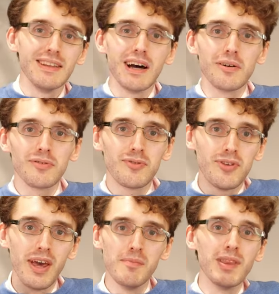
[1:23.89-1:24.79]
Now,
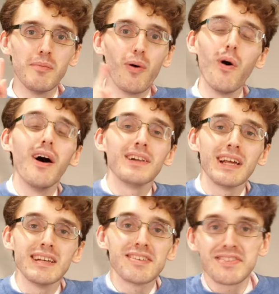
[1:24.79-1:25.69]
tip number
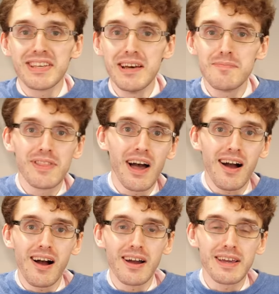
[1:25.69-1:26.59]
1 is a tip
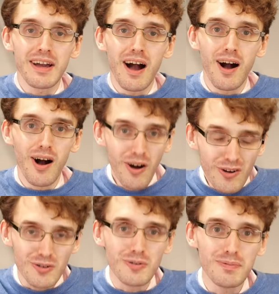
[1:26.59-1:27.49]
that I
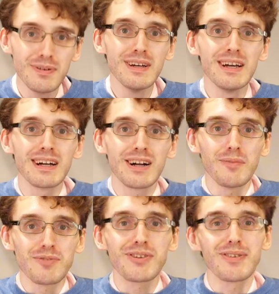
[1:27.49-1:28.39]
hope
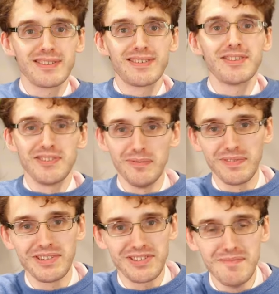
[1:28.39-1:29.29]
comes across as
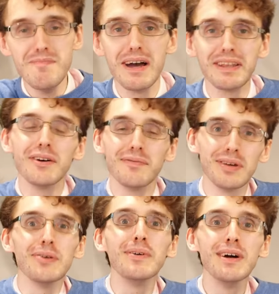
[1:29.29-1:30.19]
obvious to many of
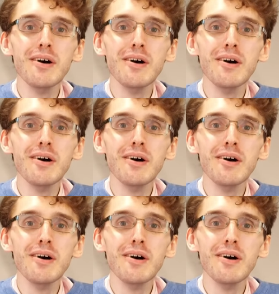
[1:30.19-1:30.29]
you.